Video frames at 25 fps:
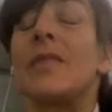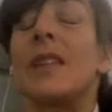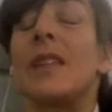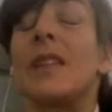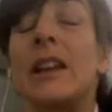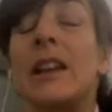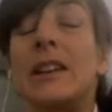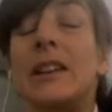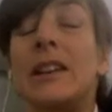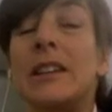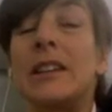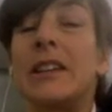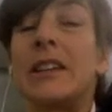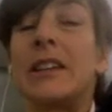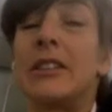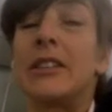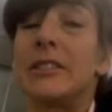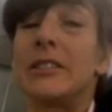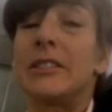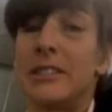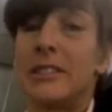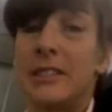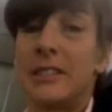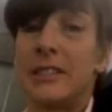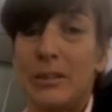Inhale
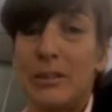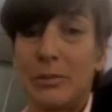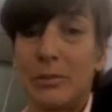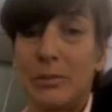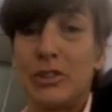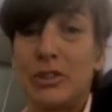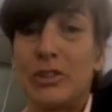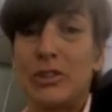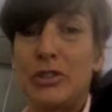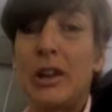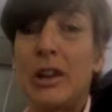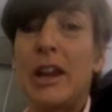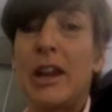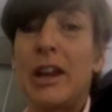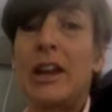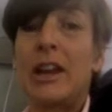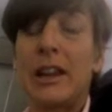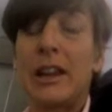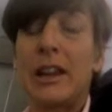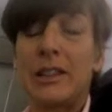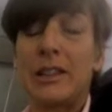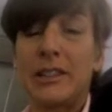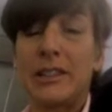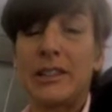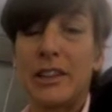as deep as you can,
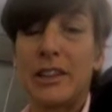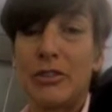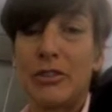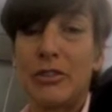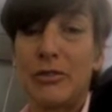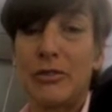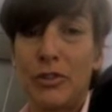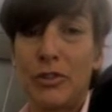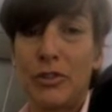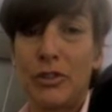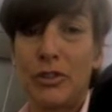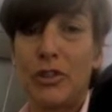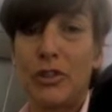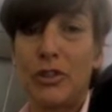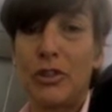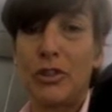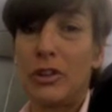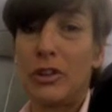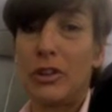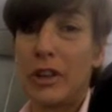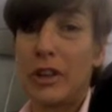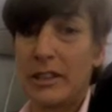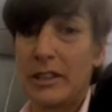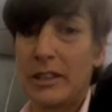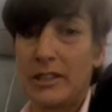exhale
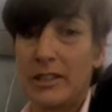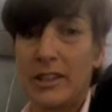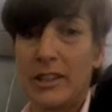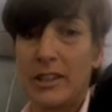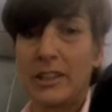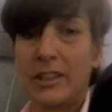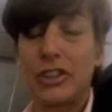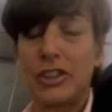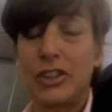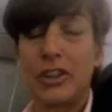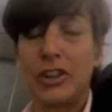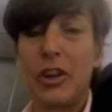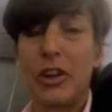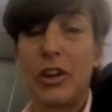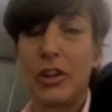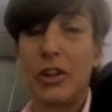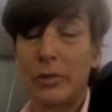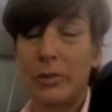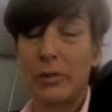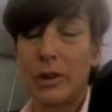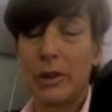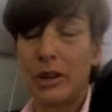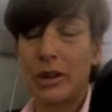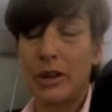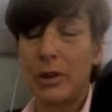full exhalation all the
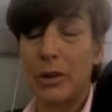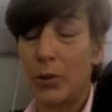way.